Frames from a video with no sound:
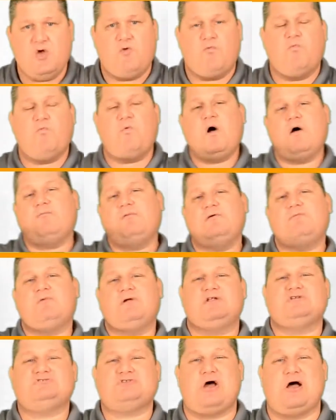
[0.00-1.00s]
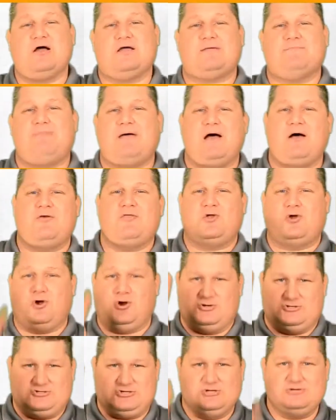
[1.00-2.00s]
What we want to talk about
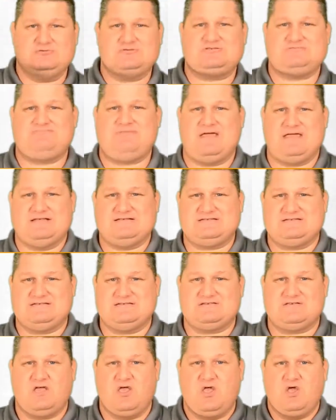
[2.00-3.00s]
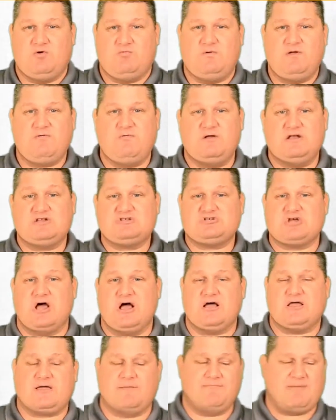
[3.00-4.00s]
are two spaces. We want to
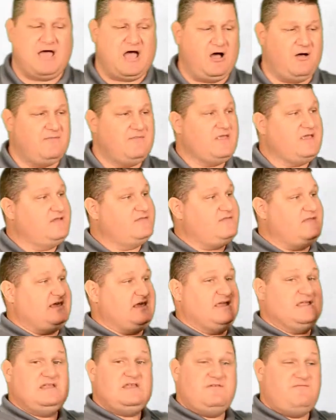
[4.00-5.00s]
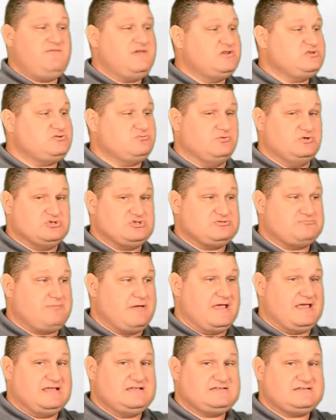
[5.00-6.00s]
talk about the individual
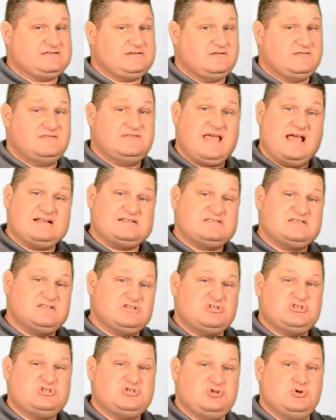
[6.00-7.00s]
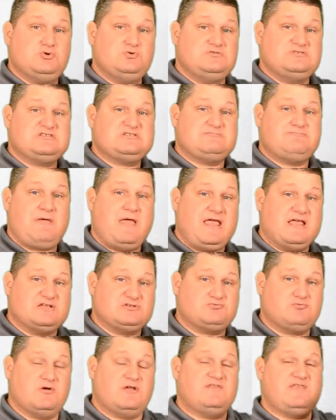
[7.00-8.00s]
space. That's the student
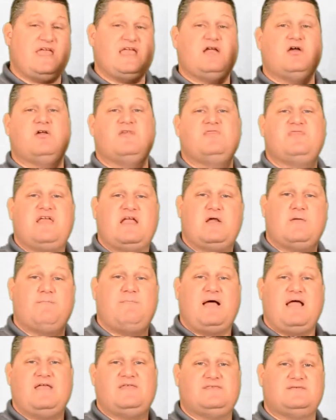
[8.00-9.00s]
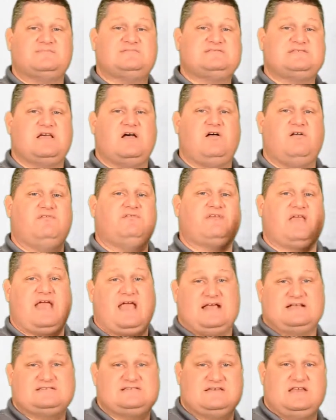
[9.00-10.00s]
space where they are there by themselves
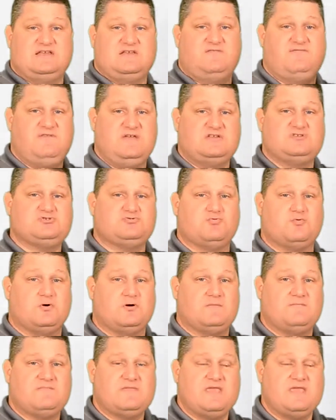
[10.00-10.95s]
as an individual.